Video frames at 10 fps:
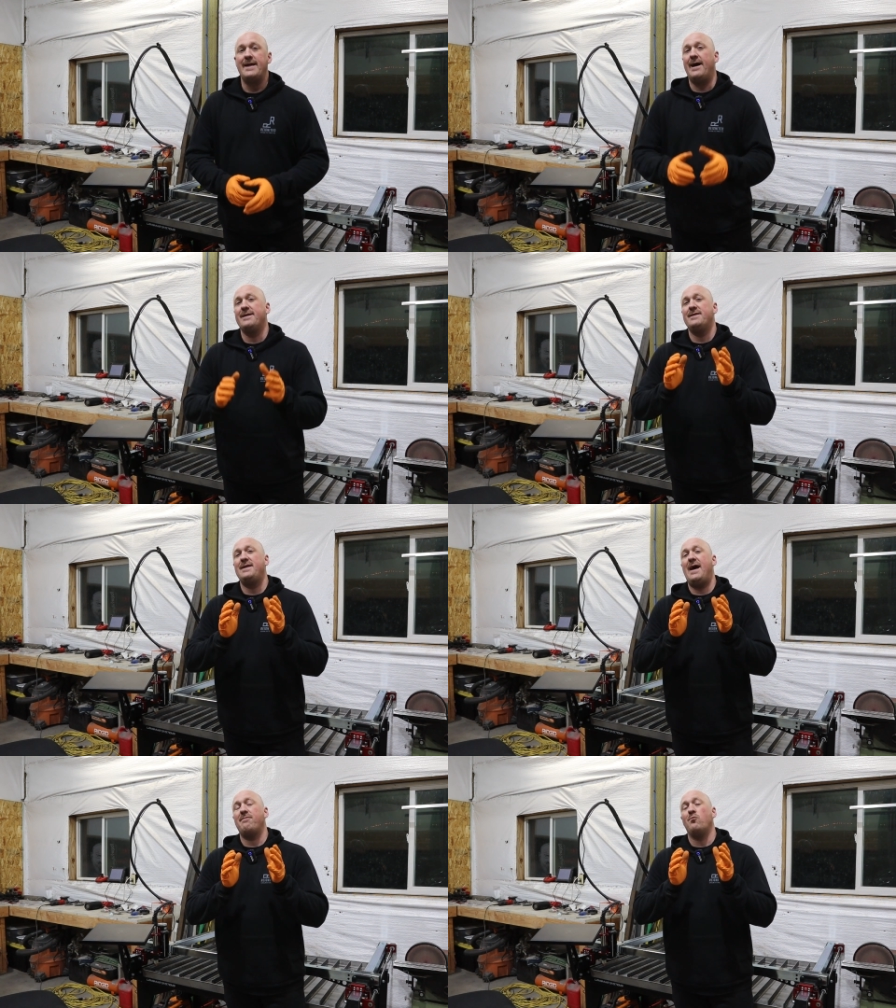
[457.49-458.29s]
Now, I
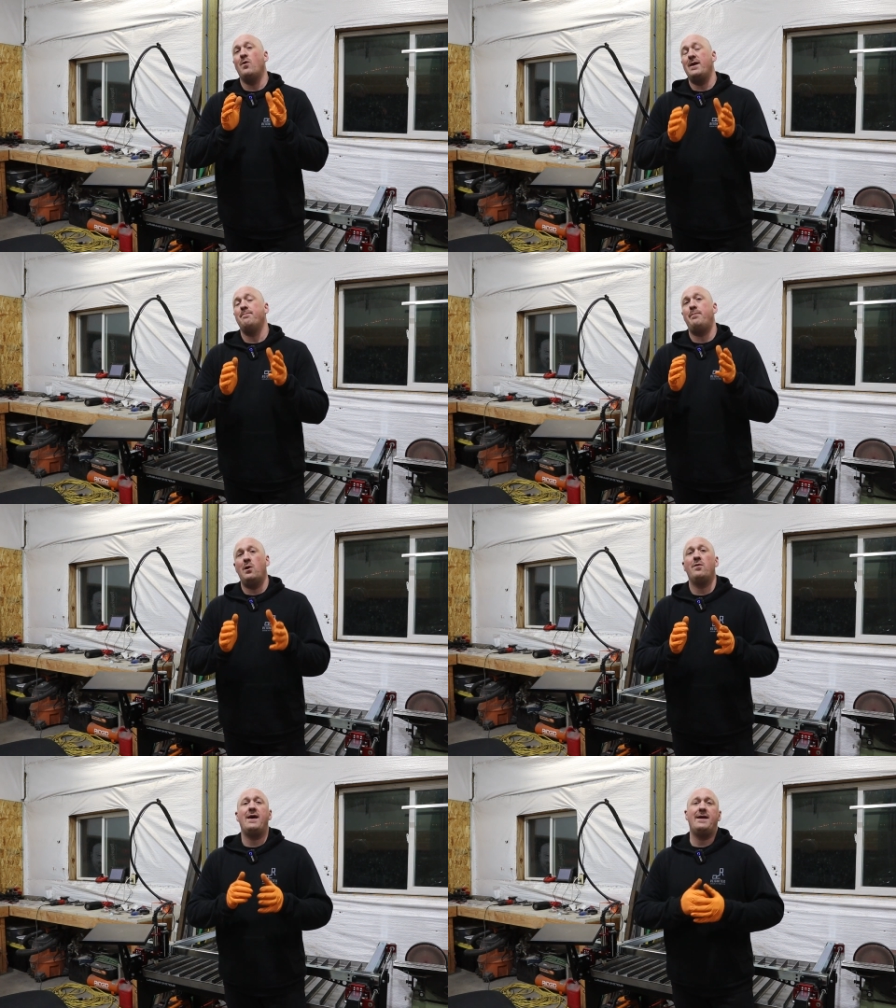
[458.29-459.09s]
did have one
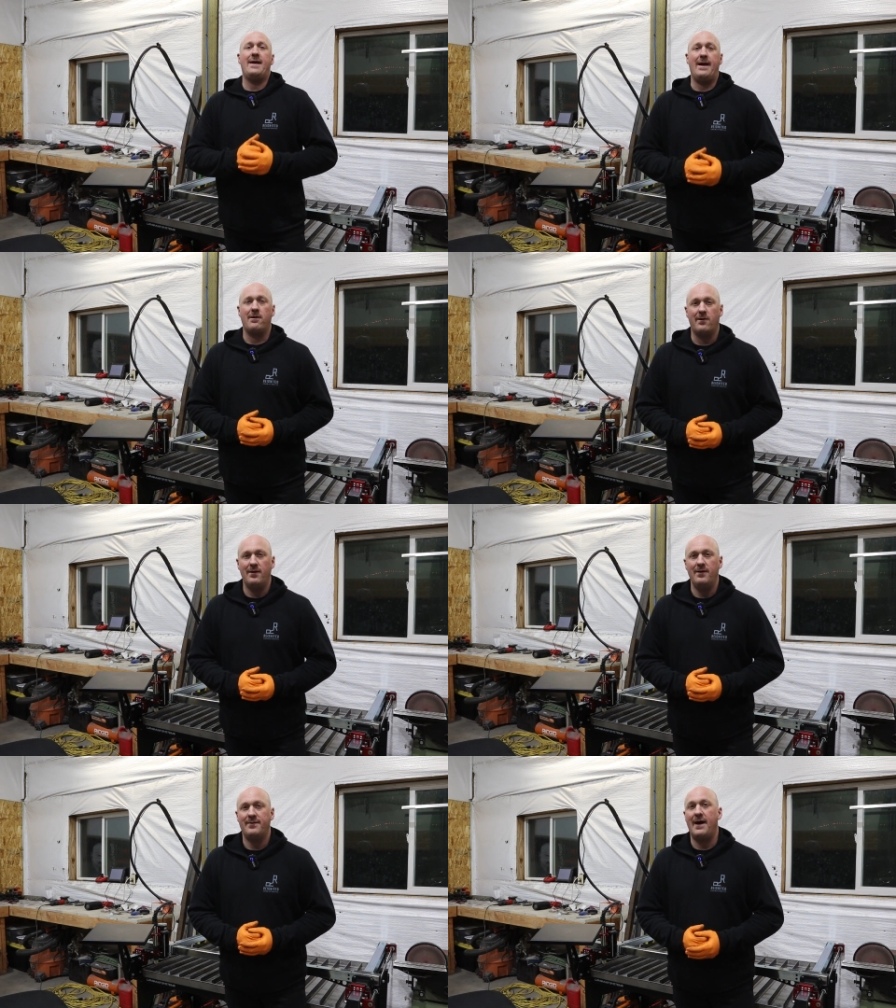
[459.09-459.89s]
bonehead error.